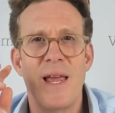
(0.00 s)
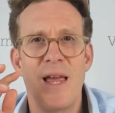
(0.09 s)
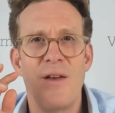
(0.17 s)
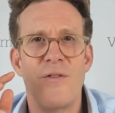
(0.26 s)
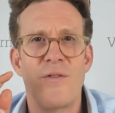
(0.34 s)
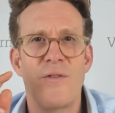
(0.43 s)

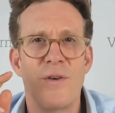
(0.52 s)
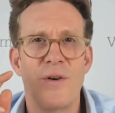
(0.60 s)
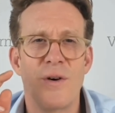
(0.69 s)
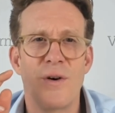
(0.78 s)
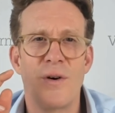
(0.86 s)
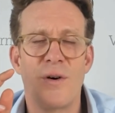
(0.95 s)
If
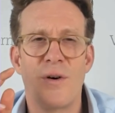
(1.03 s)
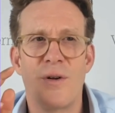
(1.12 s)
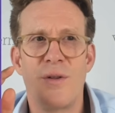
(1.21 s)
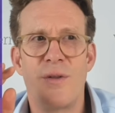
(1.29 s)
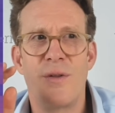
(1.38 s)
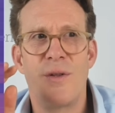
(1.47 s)

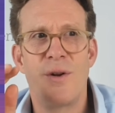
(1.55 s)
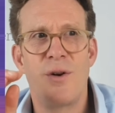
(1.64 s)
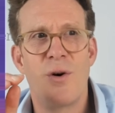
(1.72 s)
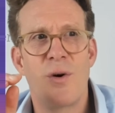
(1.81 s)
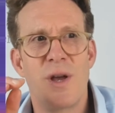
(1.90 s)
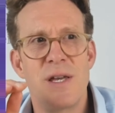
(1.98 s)
the
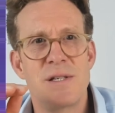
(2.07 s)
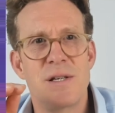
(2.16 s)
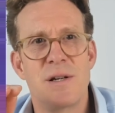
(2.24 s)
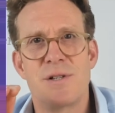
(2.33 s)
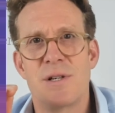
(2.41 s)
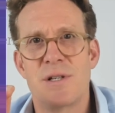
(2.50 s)
dog is
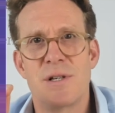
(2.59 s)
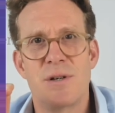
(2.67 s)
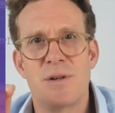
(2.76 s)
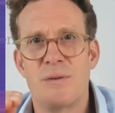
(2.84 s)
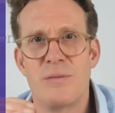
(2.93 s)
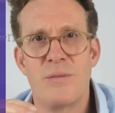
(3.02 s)
allergic
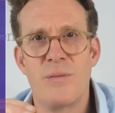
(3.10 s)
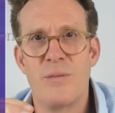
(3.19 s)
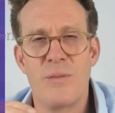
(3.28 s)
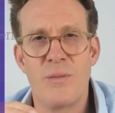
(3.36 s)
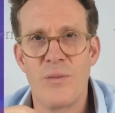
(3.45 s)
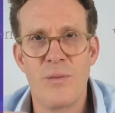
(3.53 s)
to
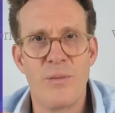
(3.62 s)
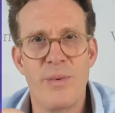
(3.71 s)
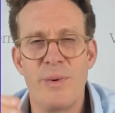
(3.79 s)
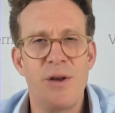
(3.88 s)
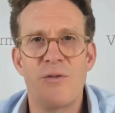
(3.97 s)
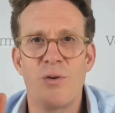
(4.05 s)

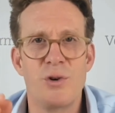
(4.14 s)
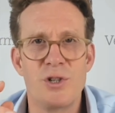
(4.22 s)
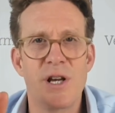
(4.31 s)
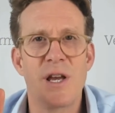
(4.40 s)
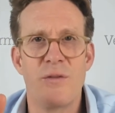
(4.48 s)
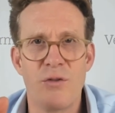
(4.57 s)
beef or
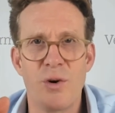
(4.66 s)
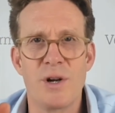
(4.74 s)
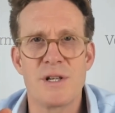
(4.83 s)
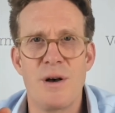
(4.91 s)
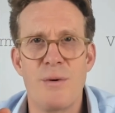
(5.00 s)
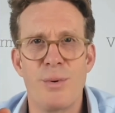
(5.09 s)
chicken, for
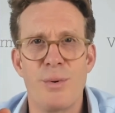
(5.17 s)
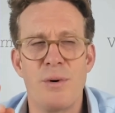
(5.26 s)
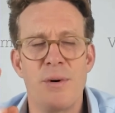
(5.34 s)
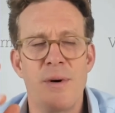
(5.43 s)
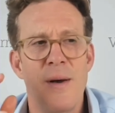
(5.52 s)
example,